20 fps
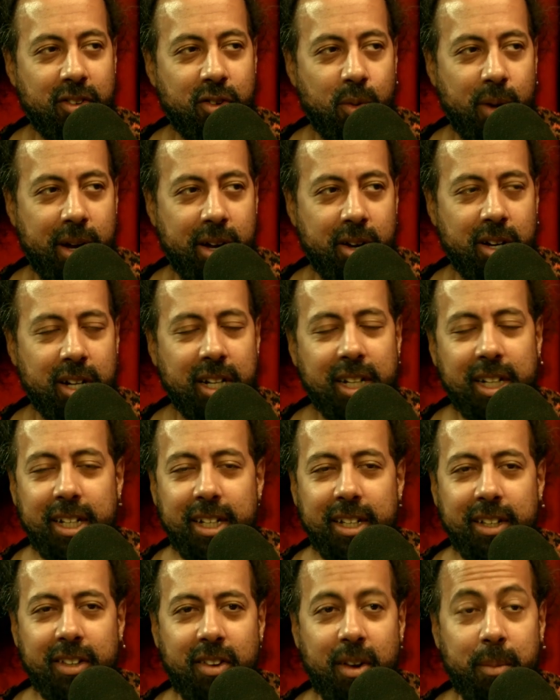Twitter.
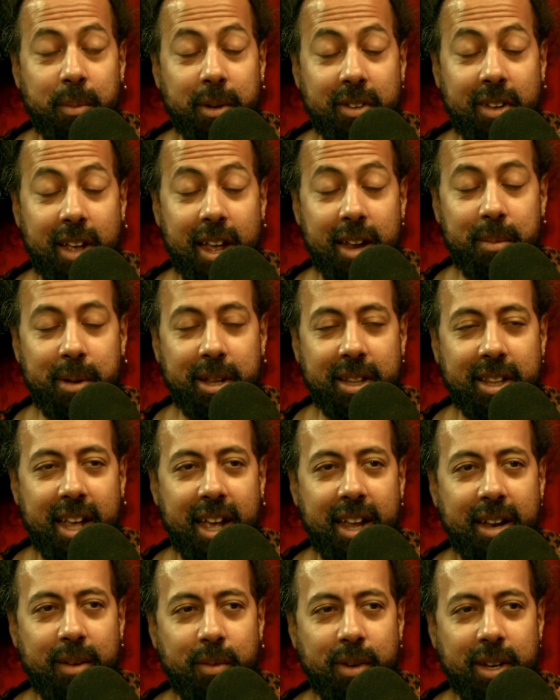So I'm excited about
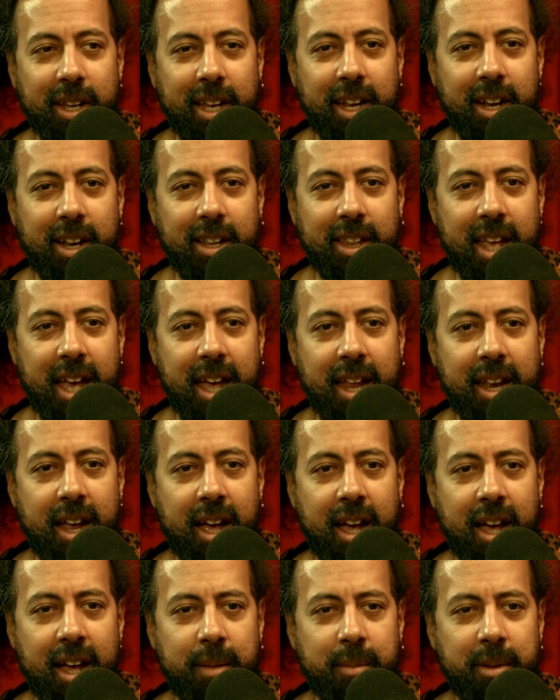that. I want to get on that
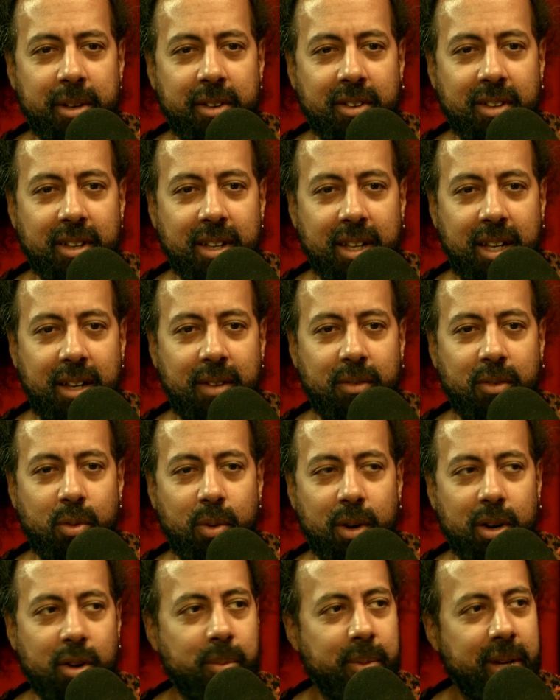and just leave
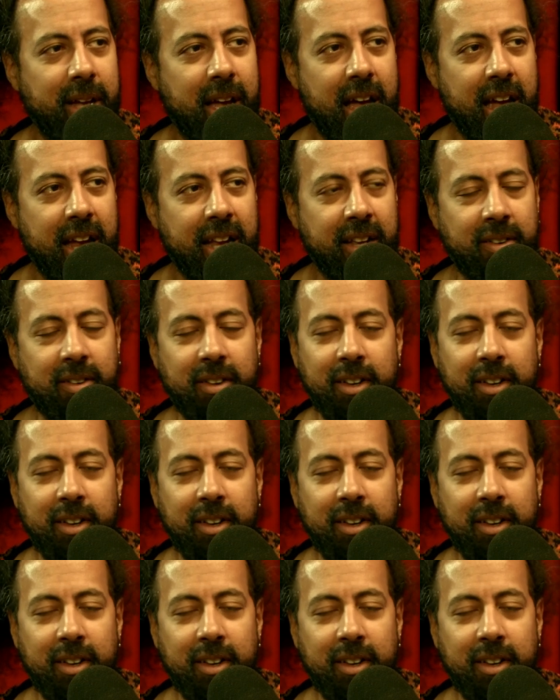Twitter behind.